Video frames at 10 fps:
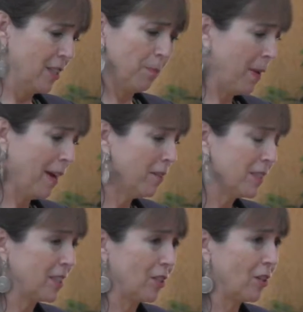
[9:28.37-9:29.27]
their
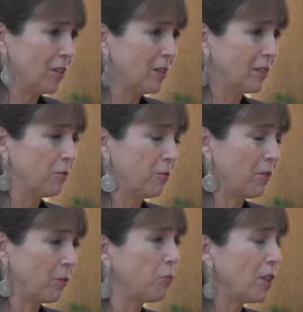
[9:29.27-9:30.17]
parents are
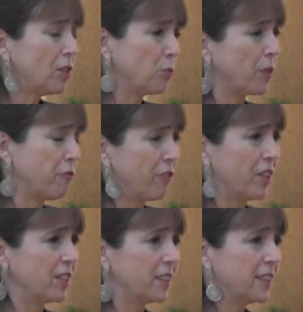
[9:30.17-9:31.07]
are riddled with
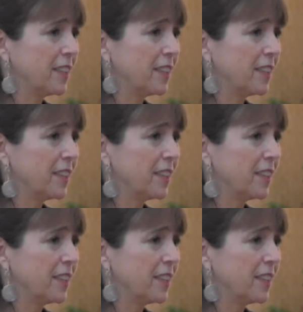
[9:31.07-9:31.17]
fear.